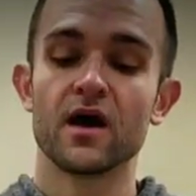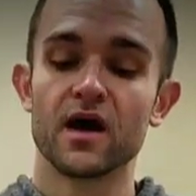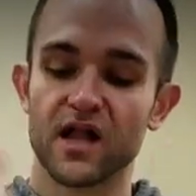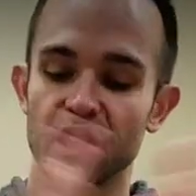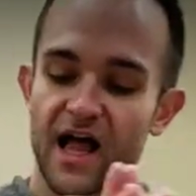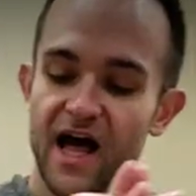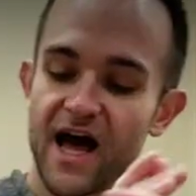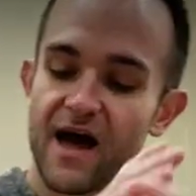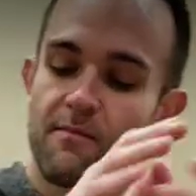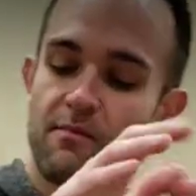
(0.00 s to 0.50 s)

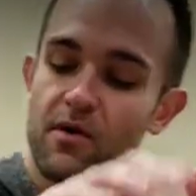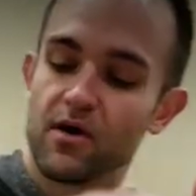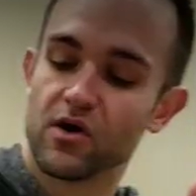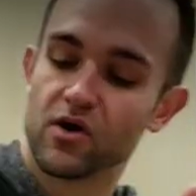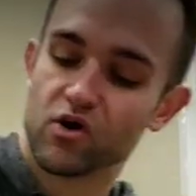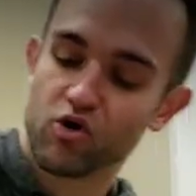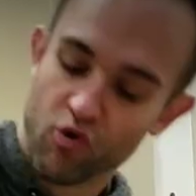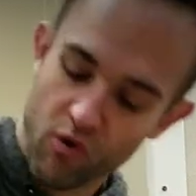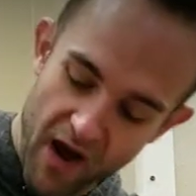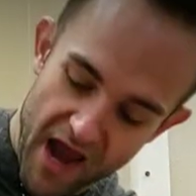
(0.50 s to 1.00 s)
Clap,
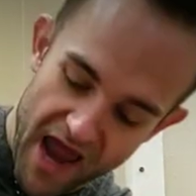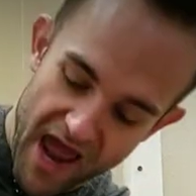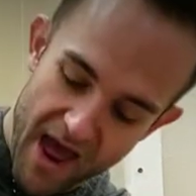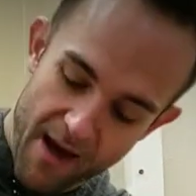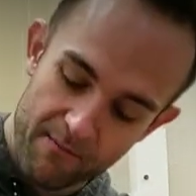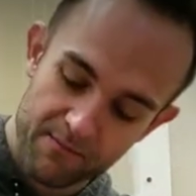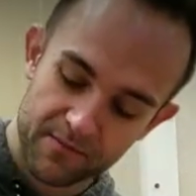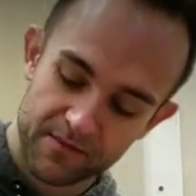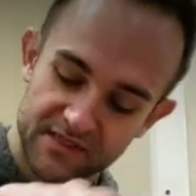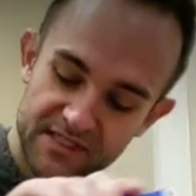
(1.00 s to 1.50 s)

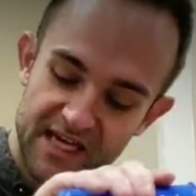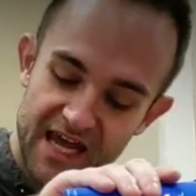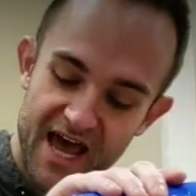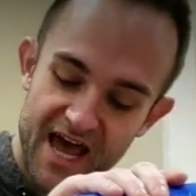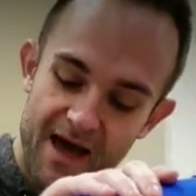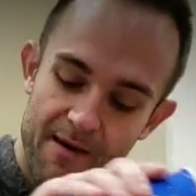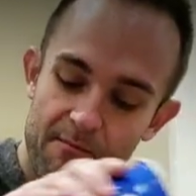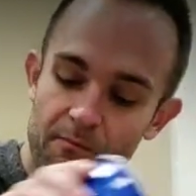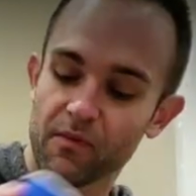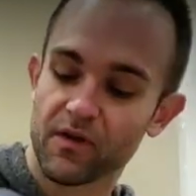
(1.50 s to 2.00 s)
grab,
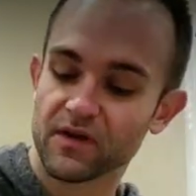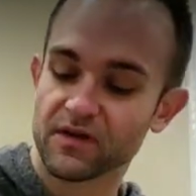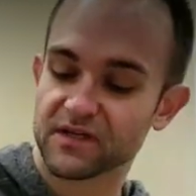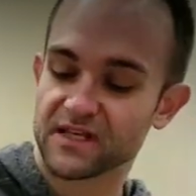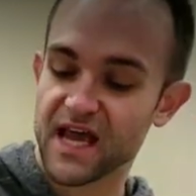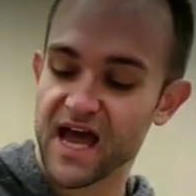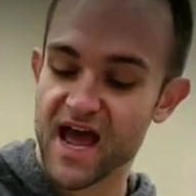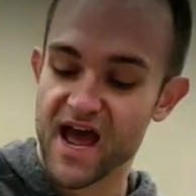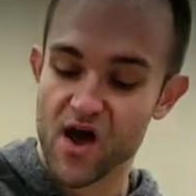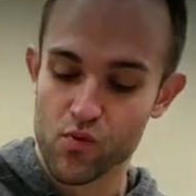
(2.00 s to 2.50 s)
tap,
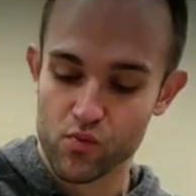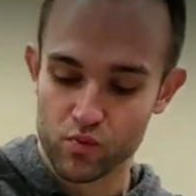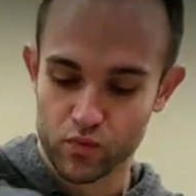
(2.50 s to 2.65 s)
down,